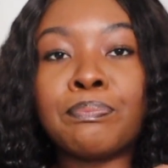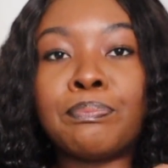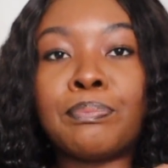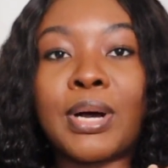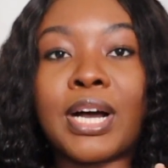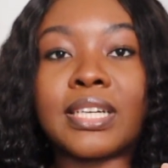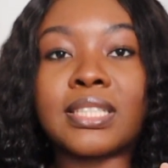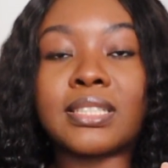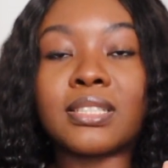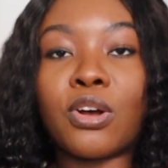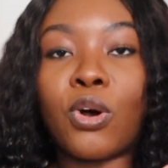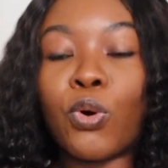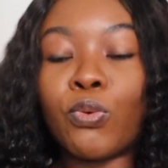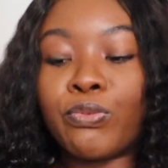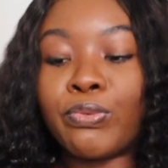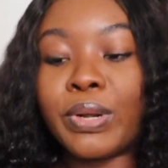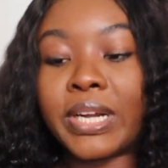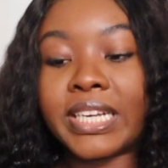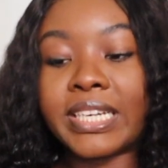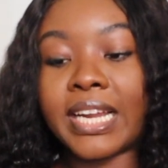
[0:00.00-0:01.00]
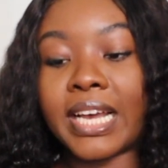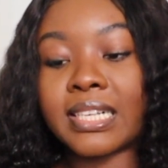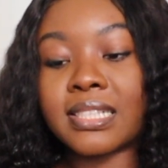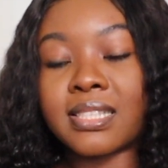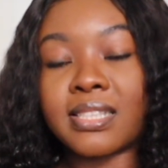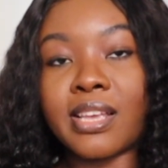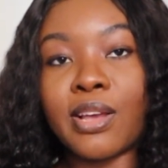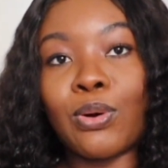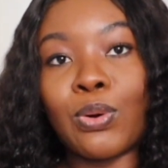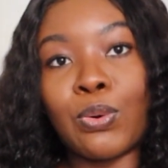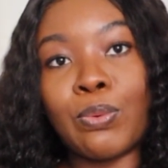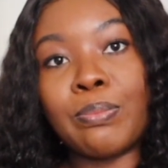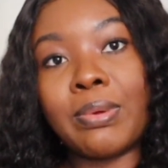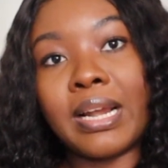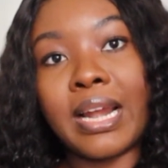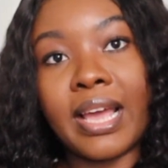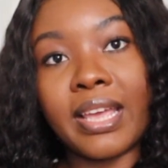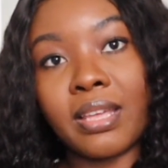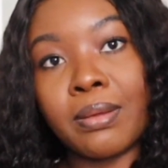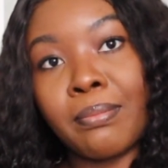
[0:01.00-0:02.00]
But hopefully next year will be
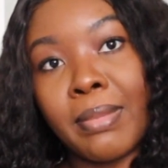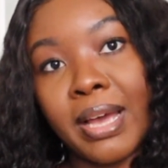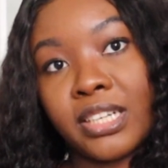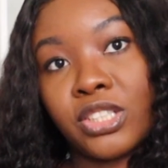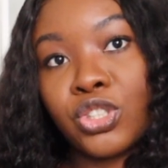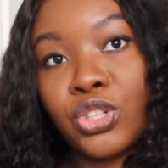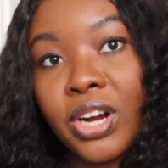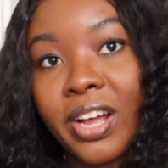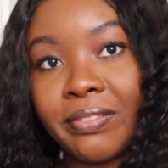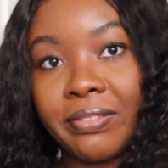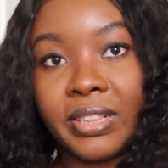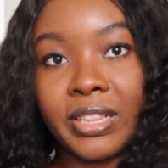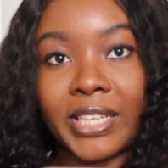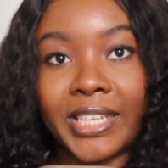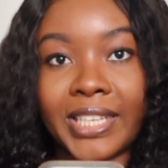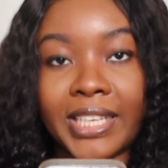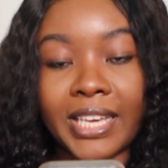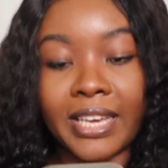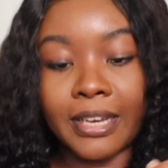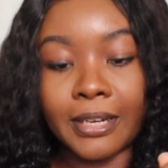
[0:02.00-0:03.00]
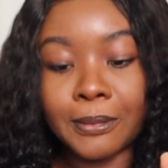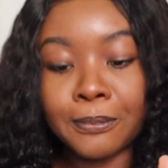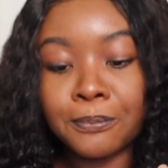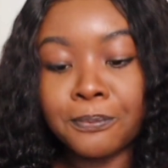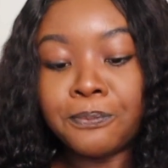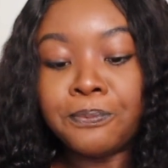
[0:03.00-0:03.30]
like my traveling year.